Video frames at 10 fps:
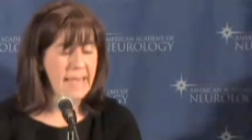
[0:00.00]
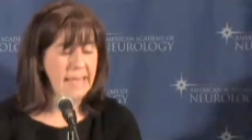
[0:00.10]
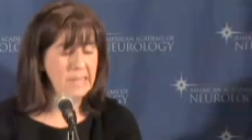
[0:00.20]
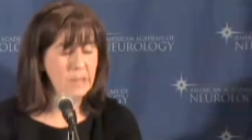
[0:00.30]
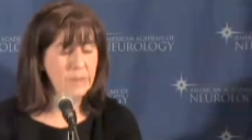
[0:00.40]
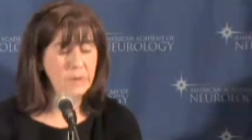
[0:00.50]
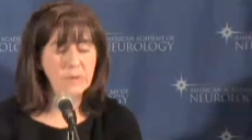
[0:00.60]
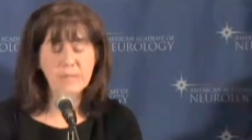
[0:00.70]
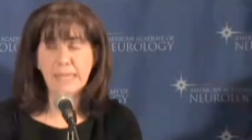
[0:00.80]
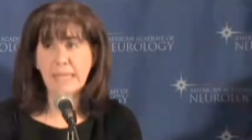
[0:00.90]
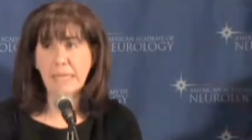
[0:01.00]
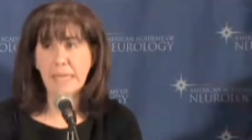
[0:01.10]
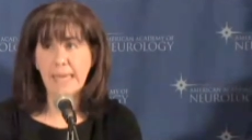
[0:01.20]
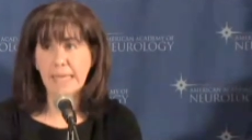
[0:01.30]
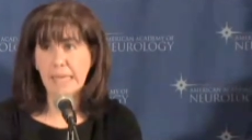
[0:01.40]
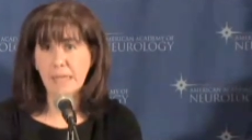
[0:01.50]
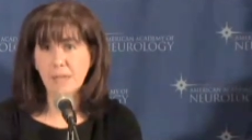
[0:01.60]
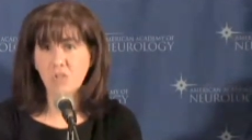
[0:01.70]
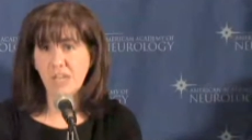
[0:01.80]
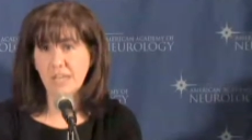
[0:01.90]
and thirdly, any
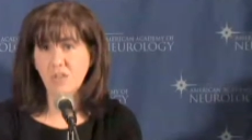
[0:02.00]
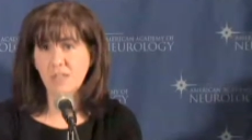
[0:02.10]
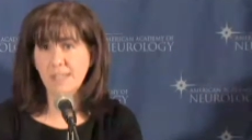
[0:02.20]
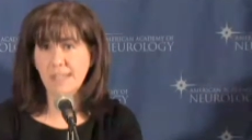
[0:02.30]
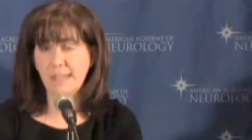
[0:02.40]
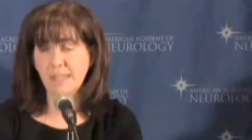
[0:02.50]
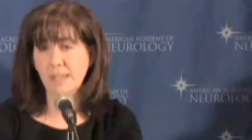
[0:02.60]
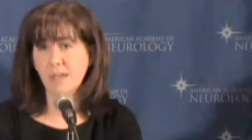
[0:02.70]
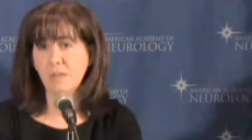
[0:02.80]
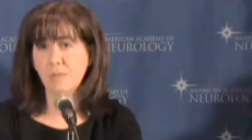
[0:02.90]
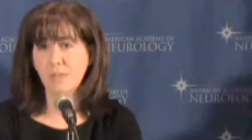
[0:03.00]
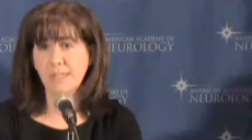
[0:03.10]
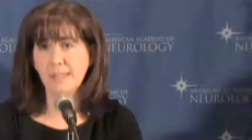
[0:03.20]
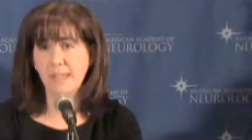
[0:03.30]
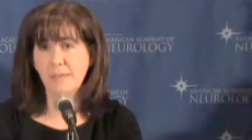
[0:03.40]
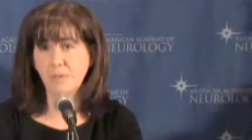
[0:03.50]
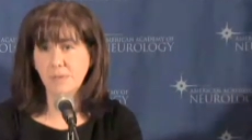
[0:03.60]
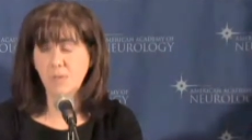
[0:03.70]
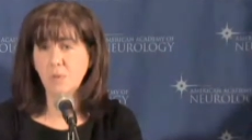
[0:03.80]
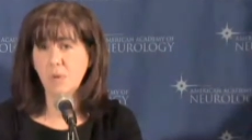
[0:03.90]
changes in anticonvulsant
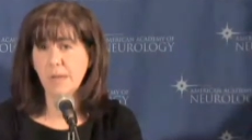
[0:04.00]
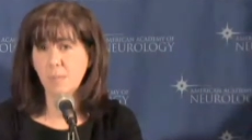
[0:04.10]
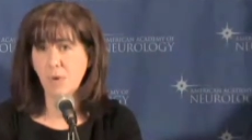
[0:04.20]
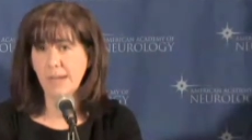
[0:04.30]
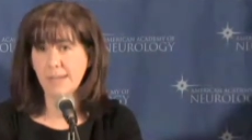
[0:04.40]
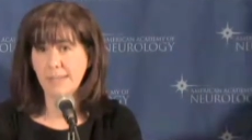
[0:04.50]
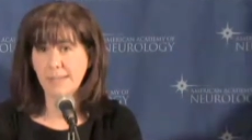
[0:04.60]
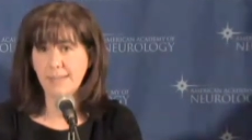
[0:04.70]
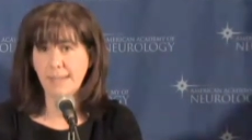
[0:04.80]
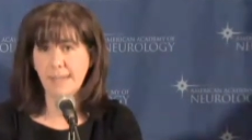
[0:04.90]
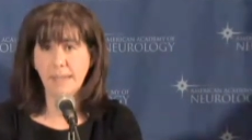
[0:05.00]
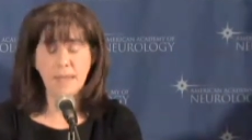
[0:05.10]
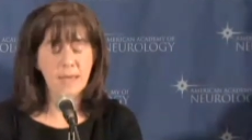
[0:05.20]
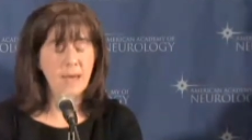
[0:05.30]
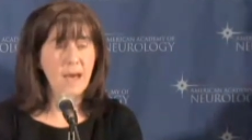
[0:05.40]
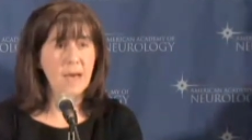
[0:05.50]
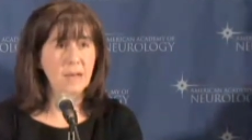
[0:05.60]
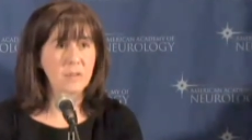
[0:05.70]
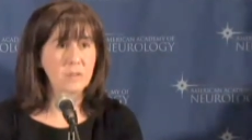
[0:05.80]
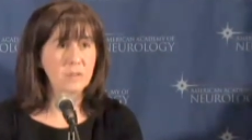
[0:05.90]
levels during pregnancy
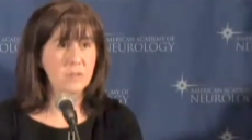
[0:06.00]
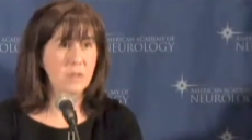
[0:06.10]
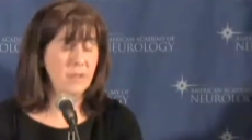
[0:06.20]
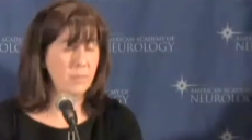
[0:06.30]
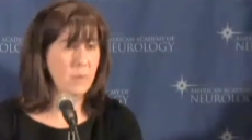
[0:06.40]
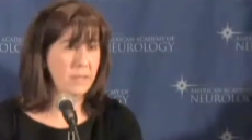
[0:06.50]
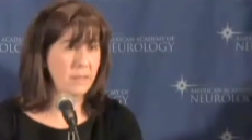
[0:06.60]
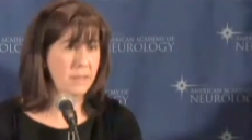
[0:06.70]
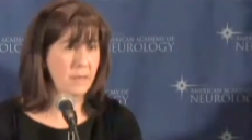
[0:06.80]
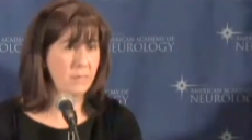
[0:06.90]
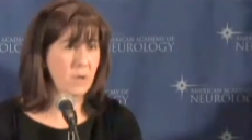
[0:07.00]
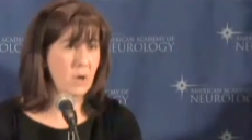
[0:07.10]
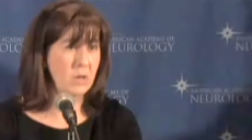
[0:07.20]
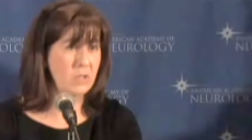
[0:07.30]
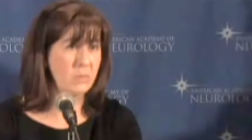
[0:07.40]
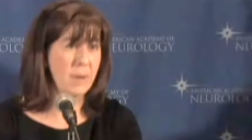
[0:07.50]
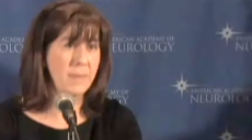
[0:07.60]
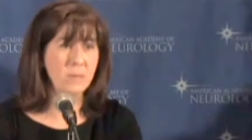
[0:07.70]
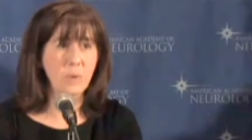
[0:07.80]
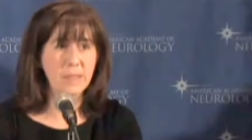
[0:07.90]
uh, uh with uh, regard to
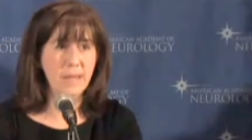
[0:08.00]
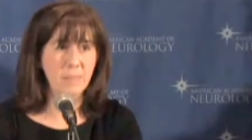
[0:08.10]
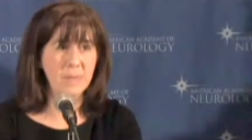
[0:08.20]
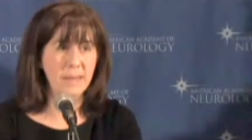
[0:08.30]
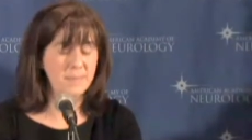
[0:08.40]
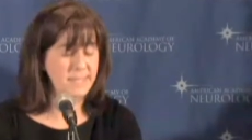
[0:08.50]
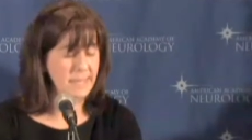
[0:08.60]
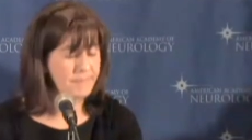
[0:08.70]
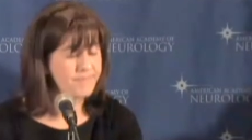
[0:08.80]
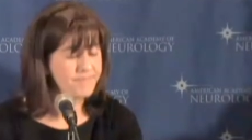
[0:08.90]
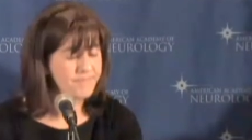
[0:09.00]
women with epilepsy.